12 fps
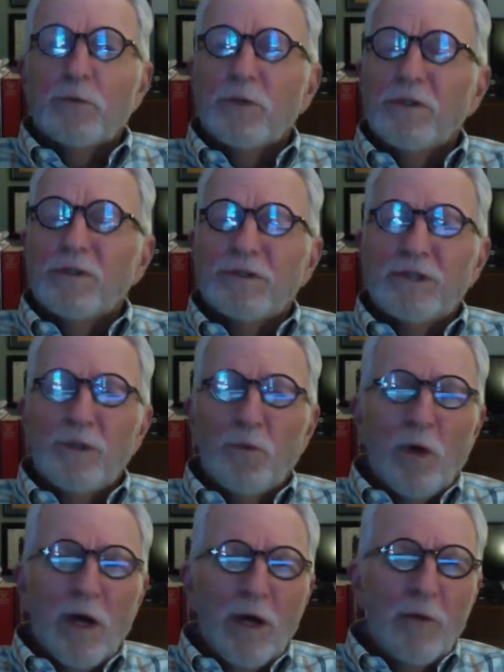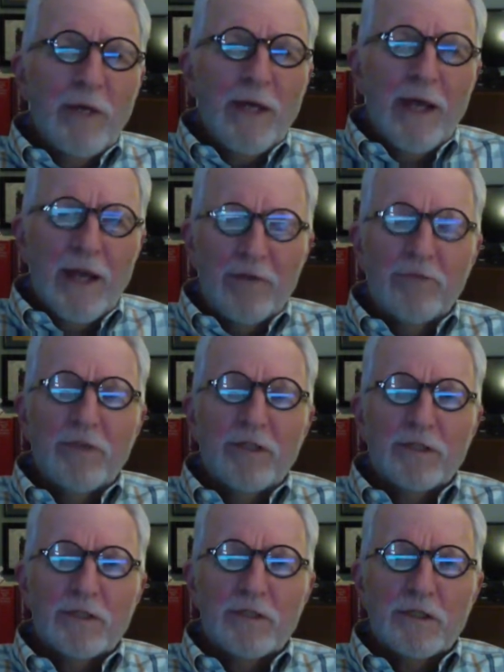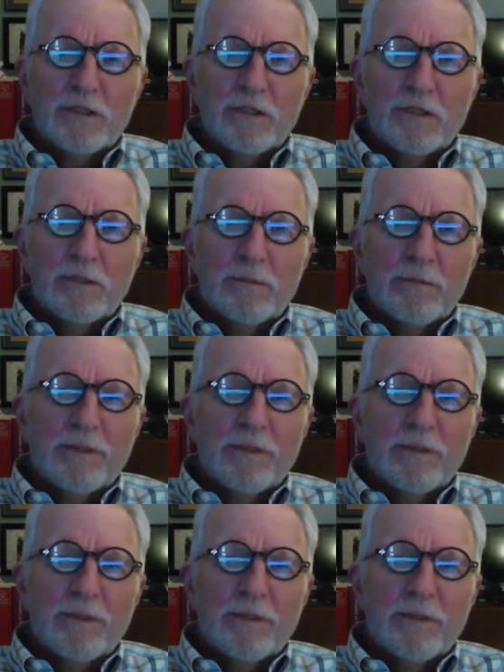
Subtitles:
We're going to see why we have this system